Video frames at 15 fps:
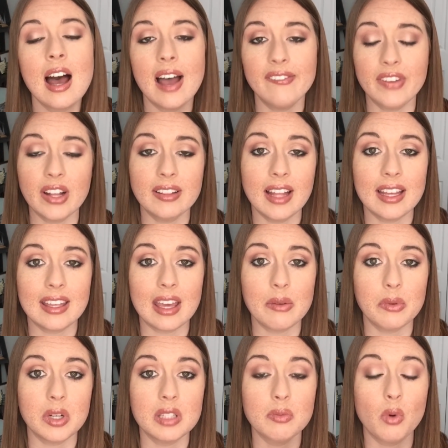I felt like it
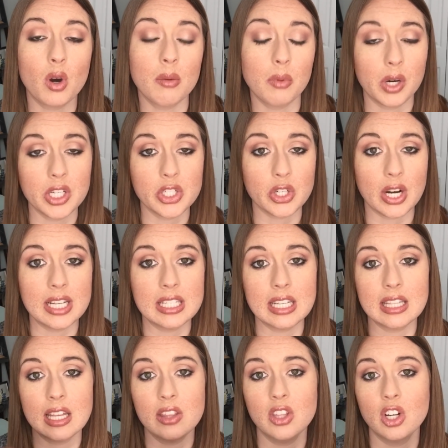was more
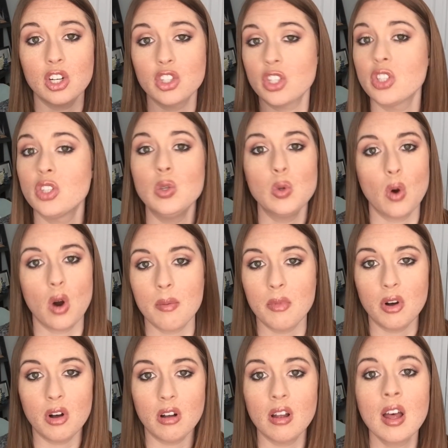moisturizing than their just
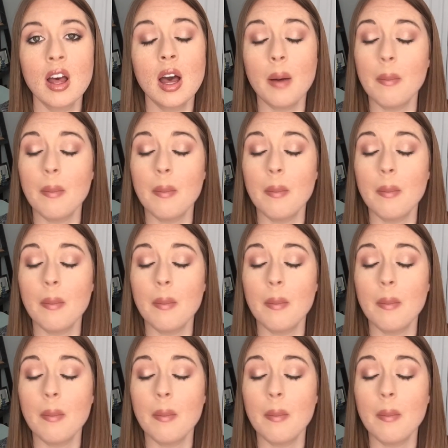normal